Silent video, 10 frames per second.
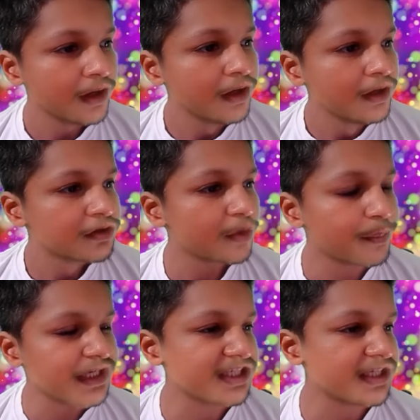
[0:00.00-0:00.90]
So,
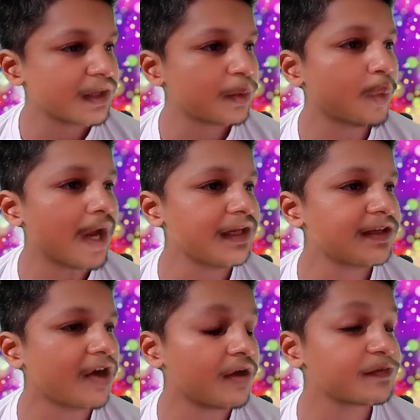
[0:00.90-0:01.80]
but while
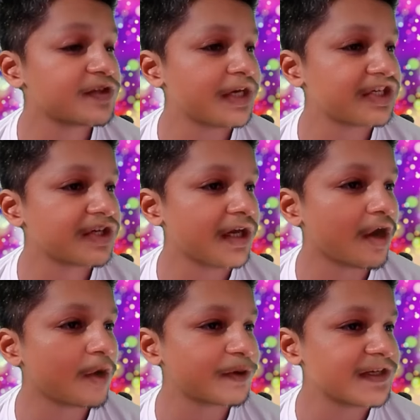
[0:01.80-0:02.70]
Dom's betrayal
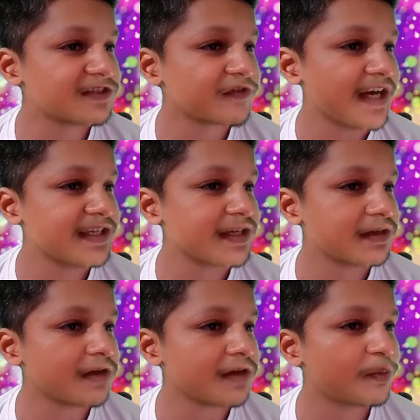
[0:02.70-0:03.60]
of his friends
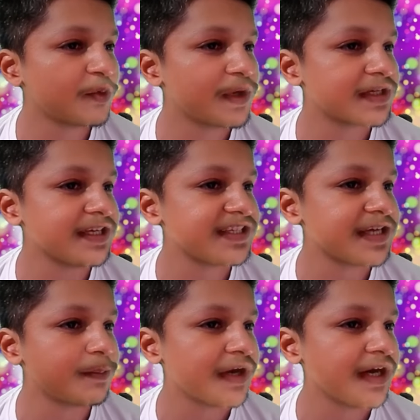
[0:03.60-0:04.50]
is obviously
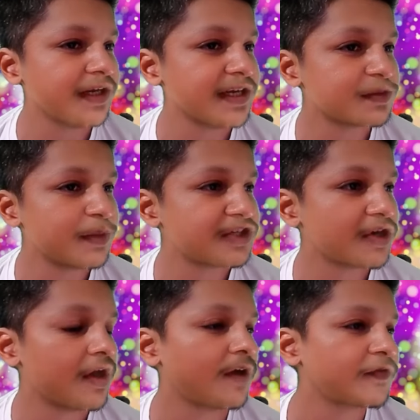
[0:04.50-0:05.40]
temporary, his
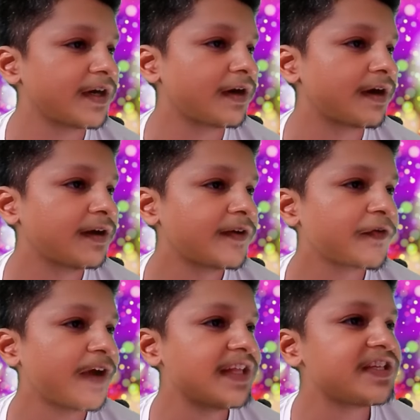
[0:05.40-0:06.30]
betrayal of their
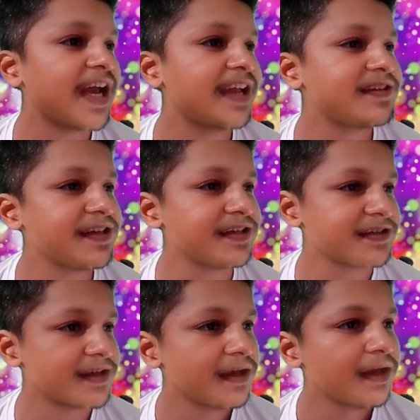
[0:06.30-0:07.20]
franchisees
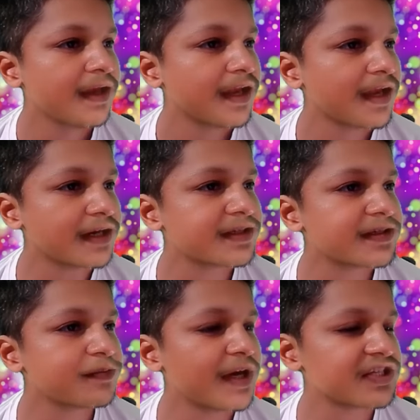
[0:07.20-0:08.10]

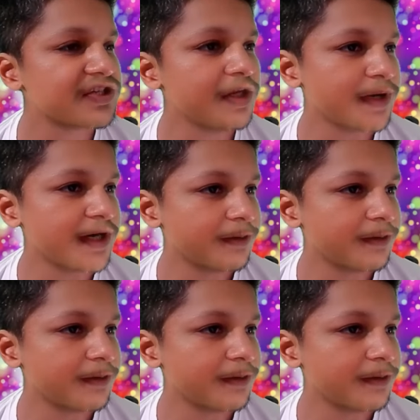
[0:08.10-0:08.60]
cuts much deeper.